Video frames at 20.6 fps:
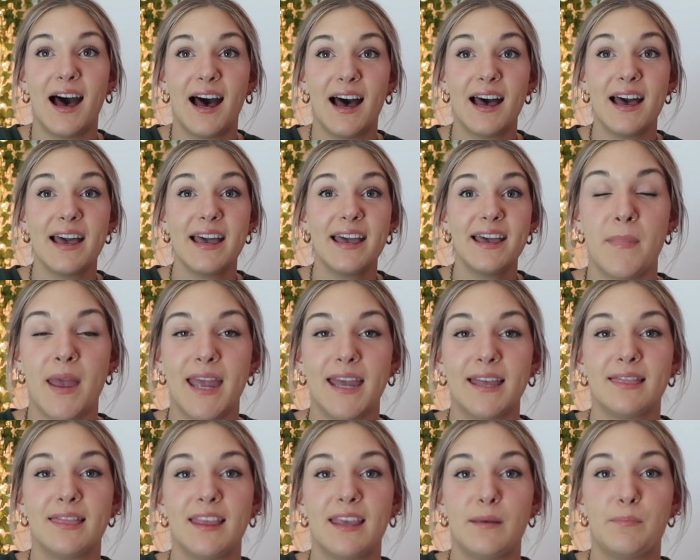I
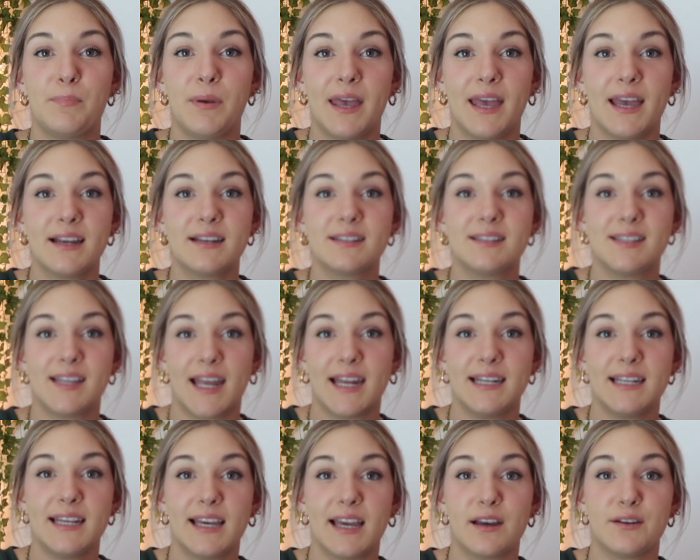mainly picked San
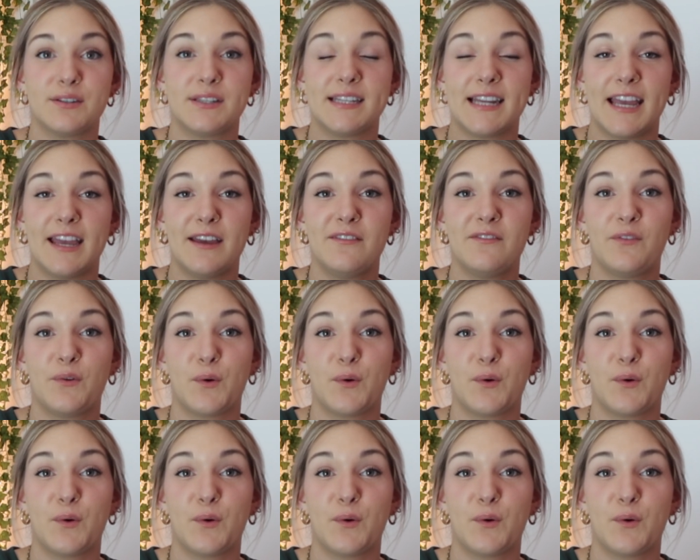Diego State